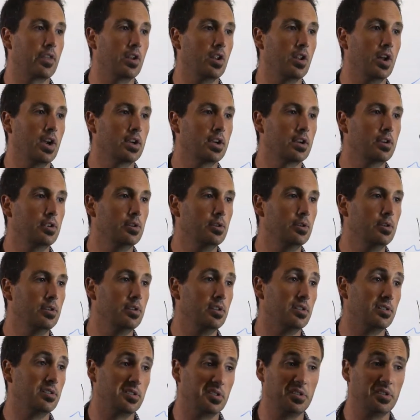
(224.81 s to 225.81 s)
likelihood
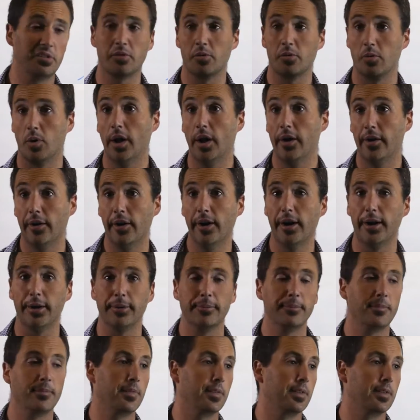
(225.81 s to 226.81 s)
is quite high.
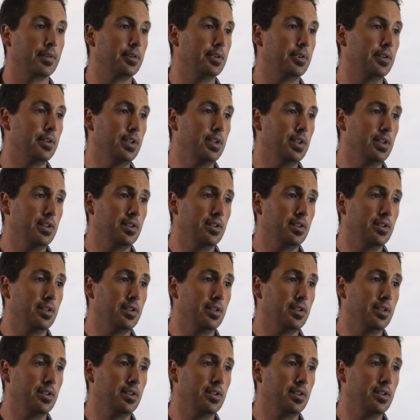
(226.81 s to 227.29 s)
All right?